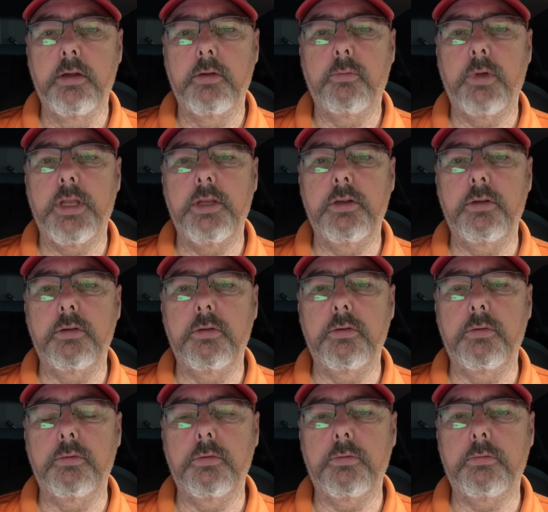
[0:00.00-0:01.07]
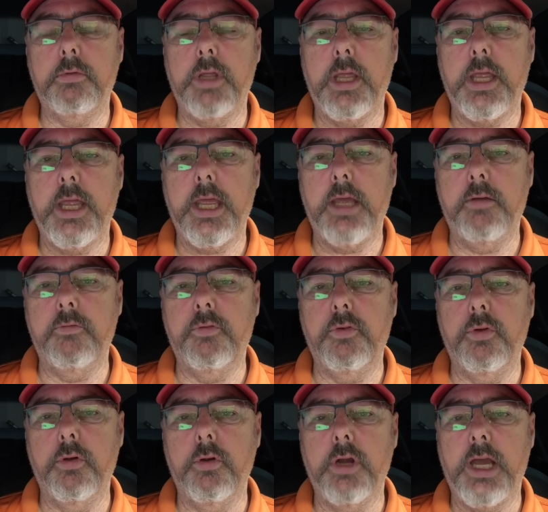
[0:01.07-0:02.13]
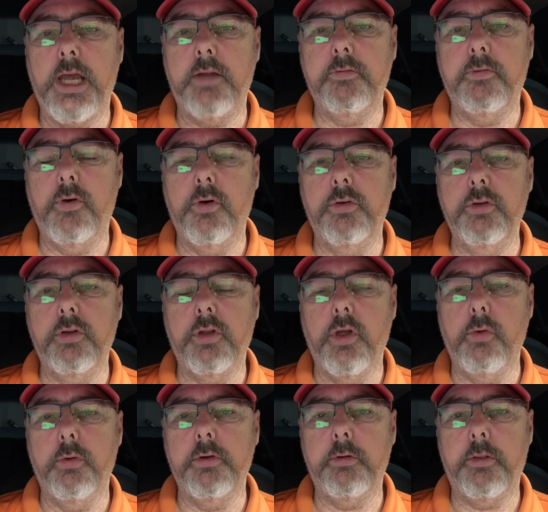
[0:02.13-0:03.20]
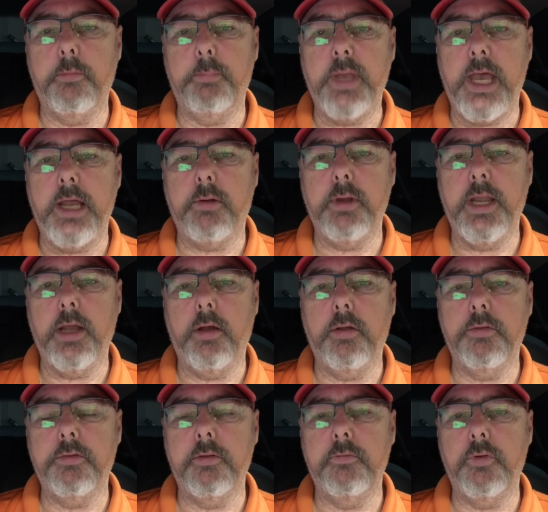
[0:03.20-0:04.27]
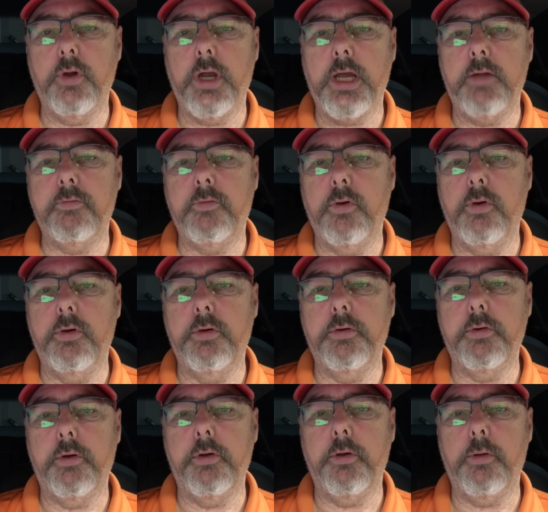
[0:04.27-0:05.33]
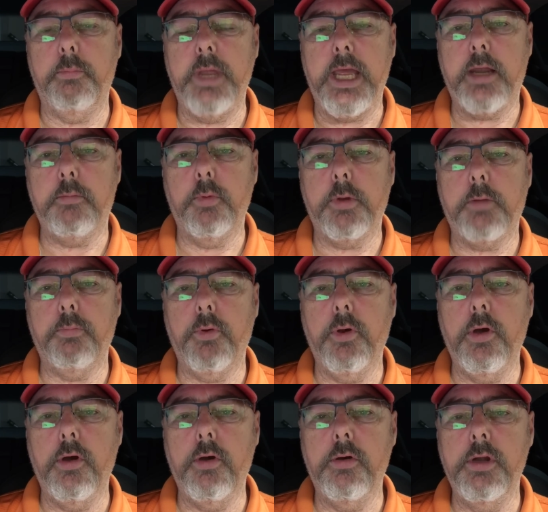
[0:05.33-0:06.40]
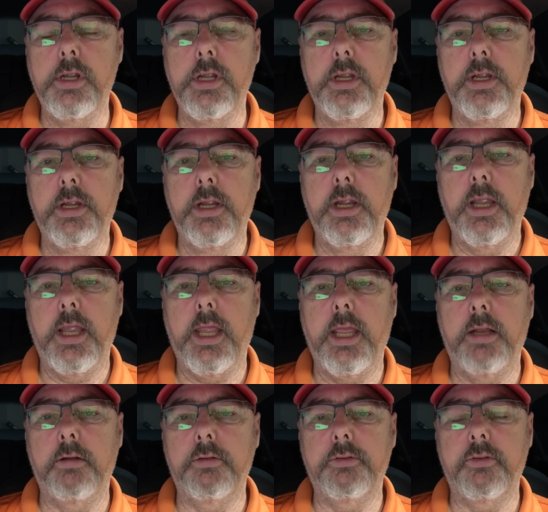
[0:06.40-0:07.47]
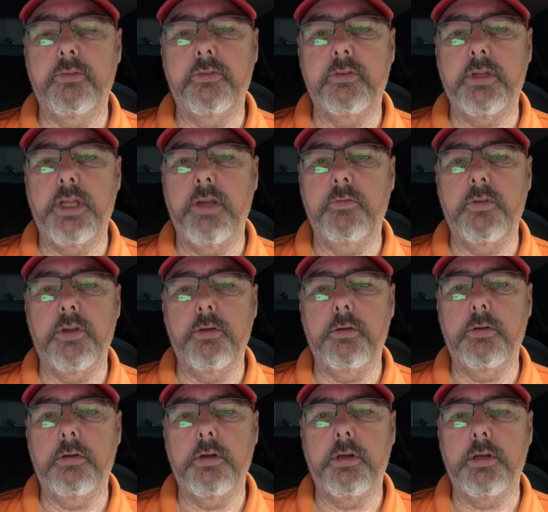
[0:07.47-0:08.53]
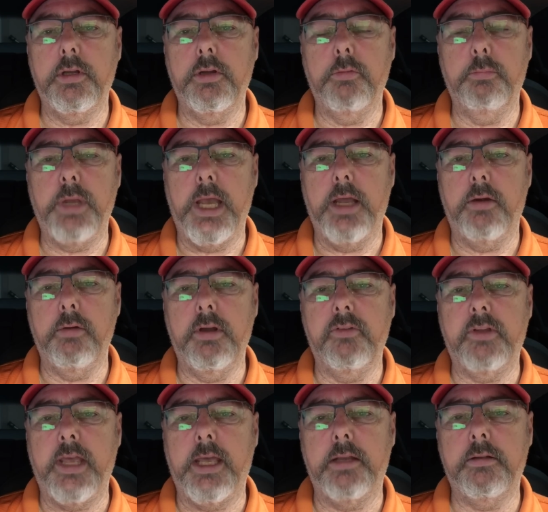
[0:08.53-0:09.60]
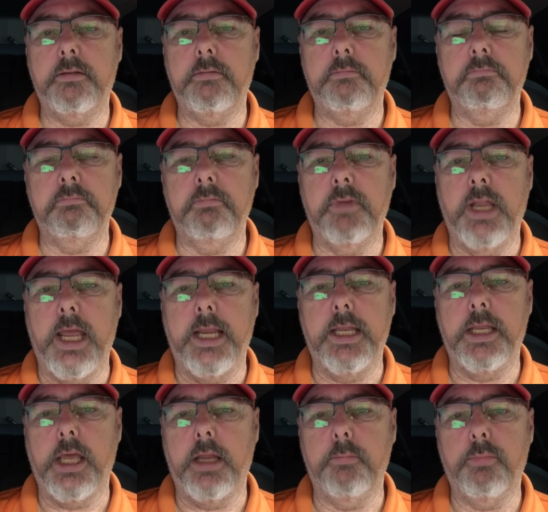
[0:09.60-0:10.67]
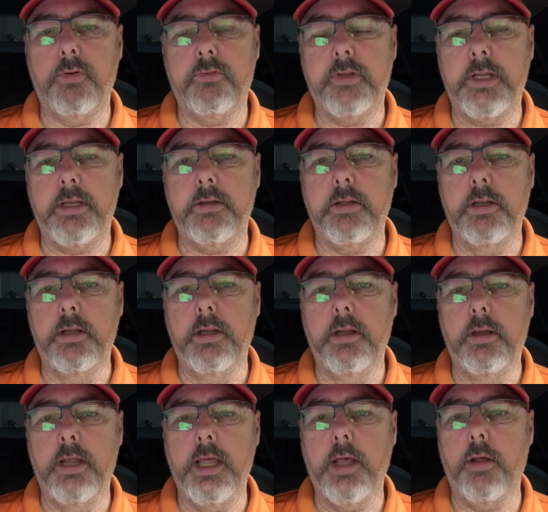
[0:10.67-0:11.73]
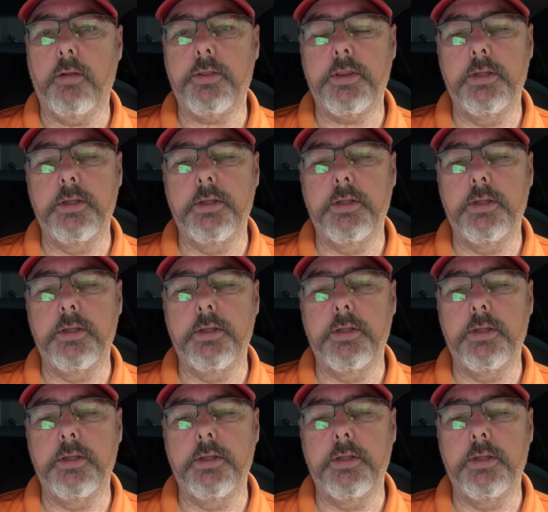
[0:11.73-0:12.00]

when you have your iPhone. You can go into the battery health of your iPhone or your MacBook Pro, and it'll just give you your batteries at 99% health.